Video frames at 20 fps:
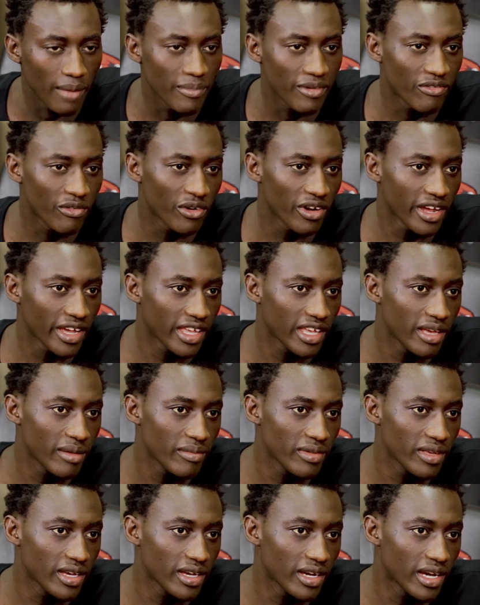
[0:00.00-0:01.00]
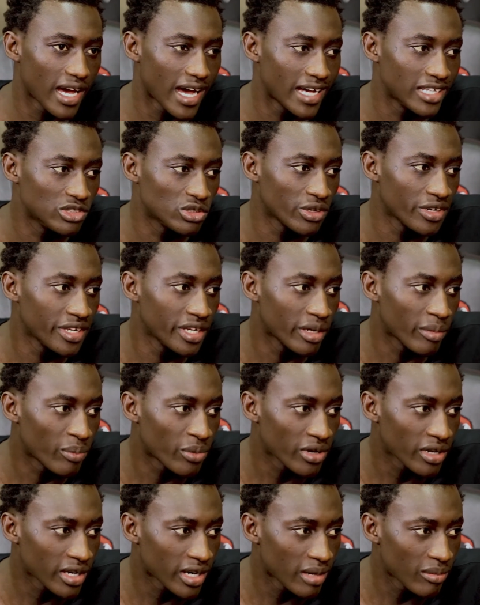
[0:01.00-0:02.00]
Before I came here, I joined a
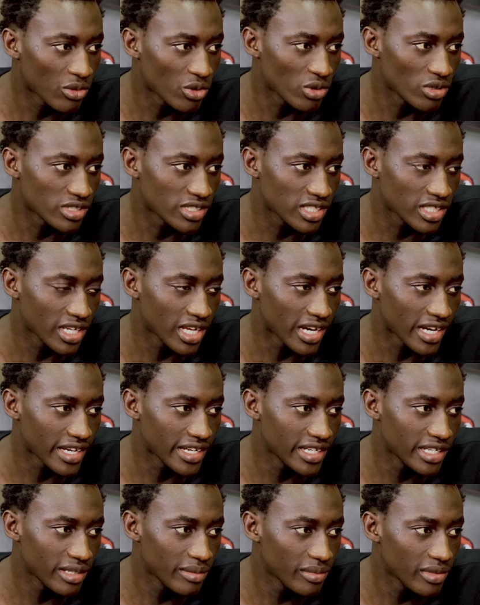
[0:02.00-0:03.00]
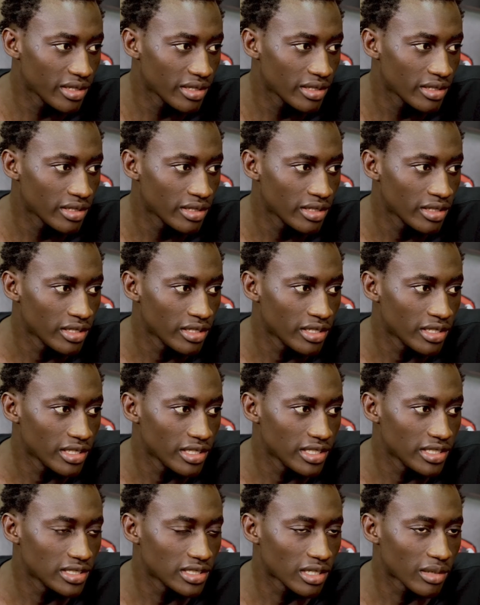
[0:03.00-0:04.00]
program called Seed Academy.
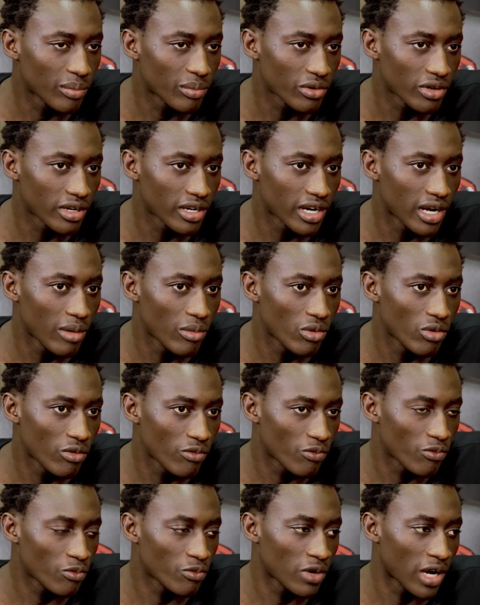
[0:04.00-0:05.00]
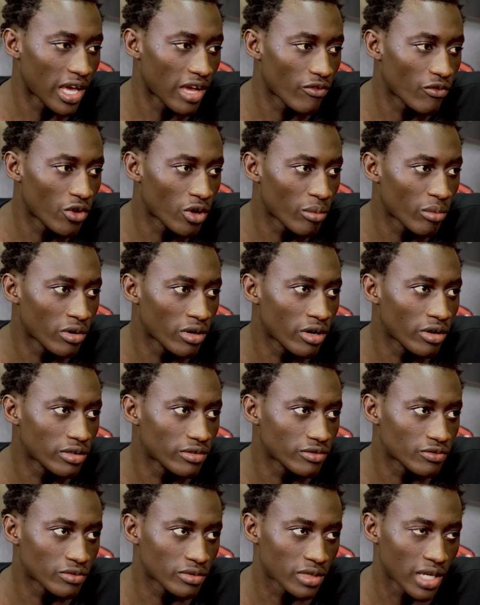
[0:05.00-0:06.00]
It's a program of
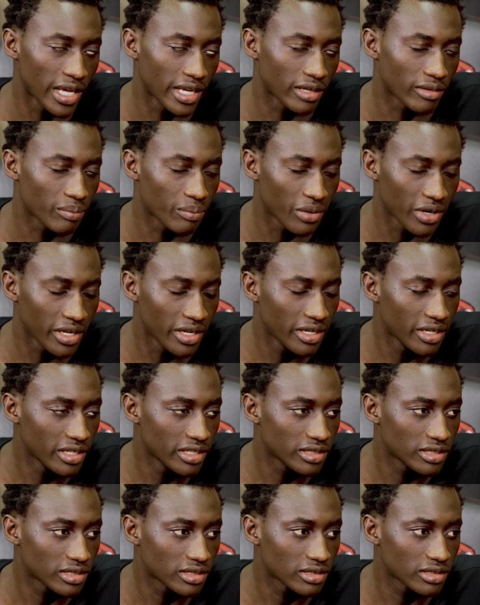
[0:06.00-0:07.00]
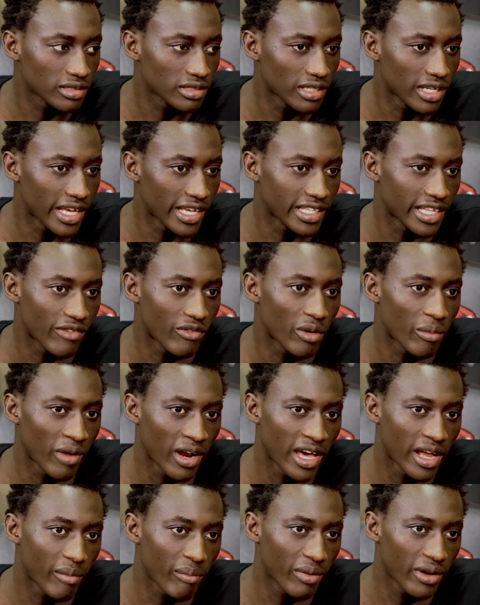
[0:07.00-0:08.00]
players. They form a
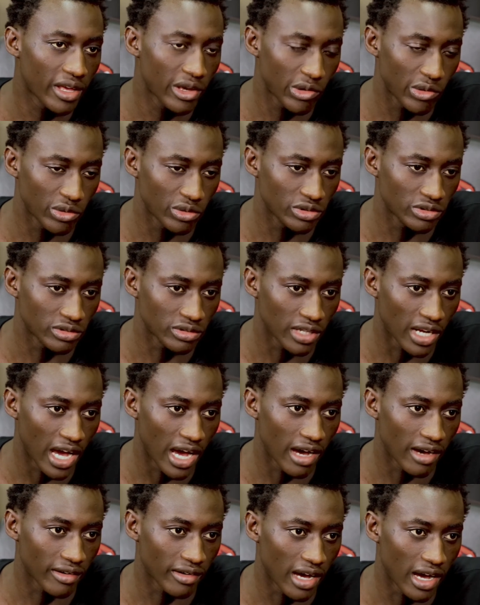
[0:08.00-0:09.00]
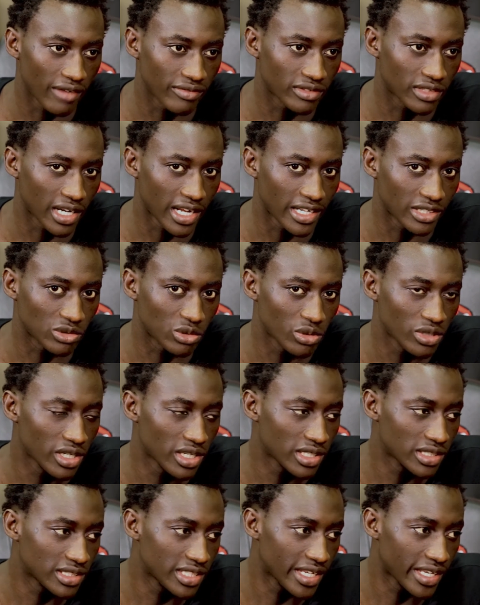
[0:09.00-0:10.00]
lot of players who, after 2
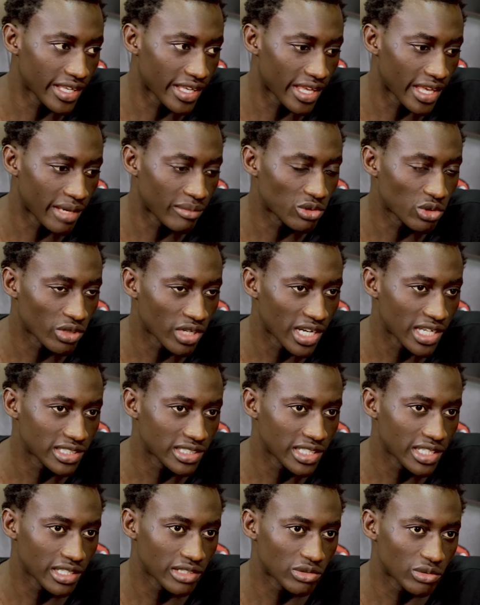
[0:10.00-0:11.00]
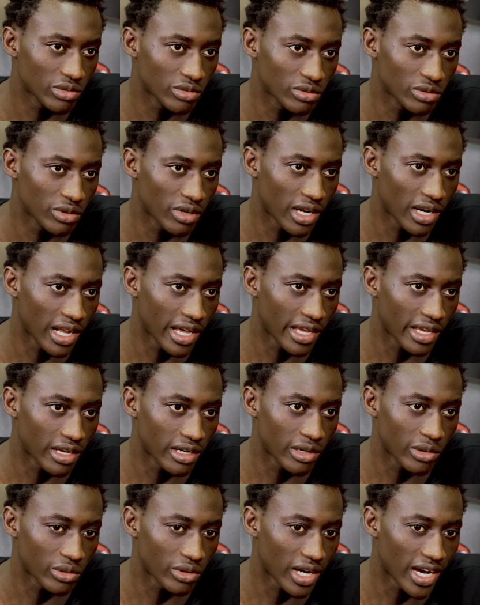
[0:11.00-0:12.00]
years, they came to United States to
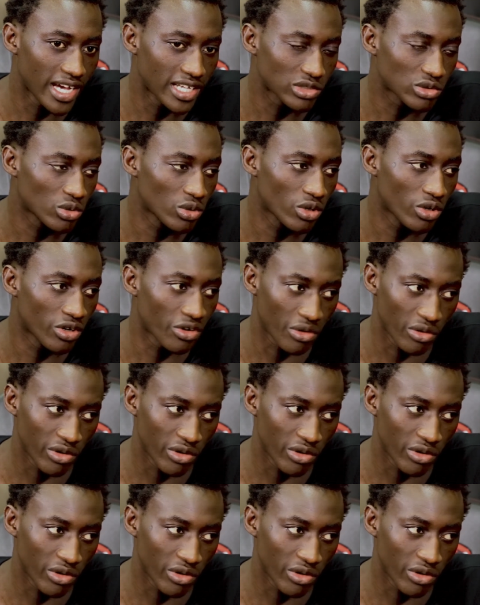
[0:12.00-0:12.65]
go to high school or